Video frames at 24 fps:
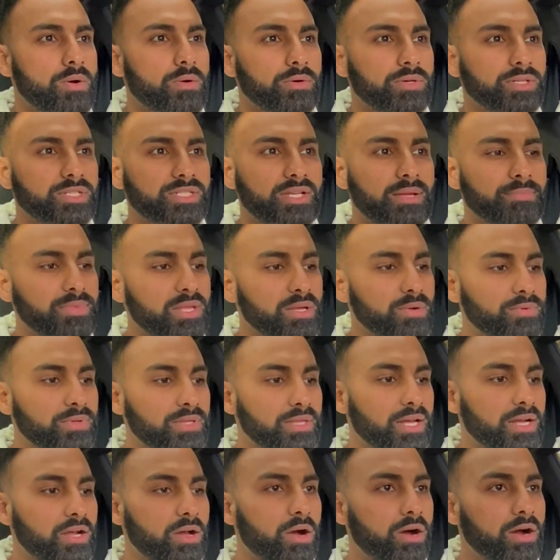or something
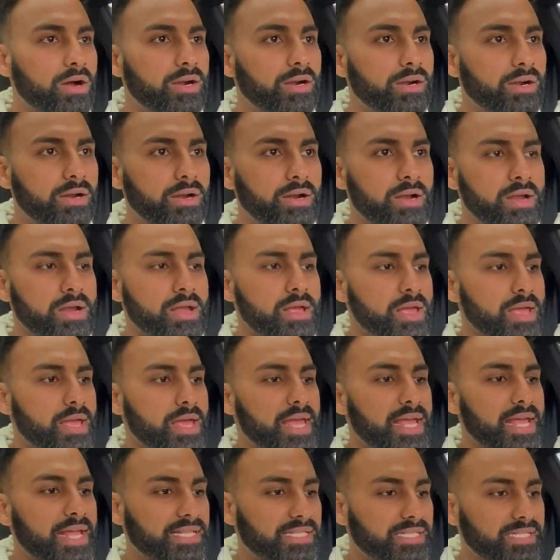with the car
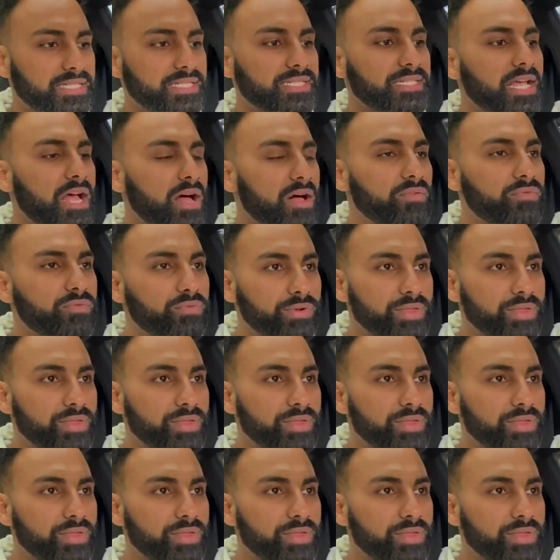itself,